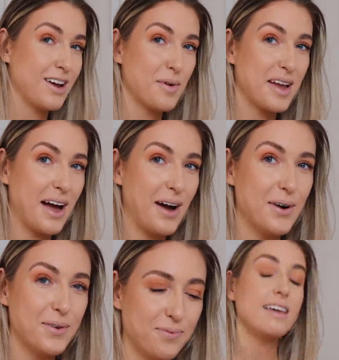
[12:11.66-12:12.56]
Here we
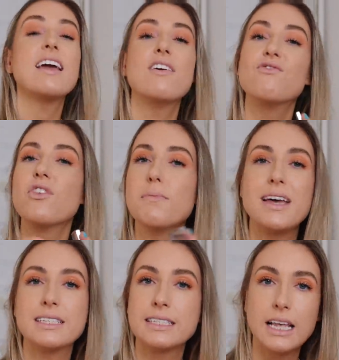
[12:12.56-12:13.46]
go. The
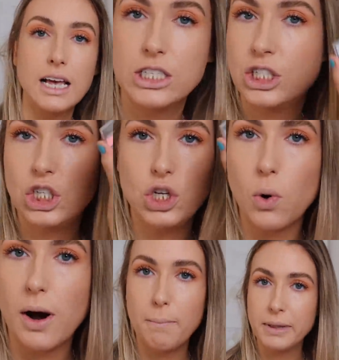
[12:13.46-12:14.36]
infamous
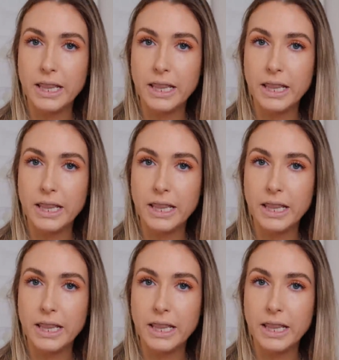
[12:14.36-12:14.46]
Dior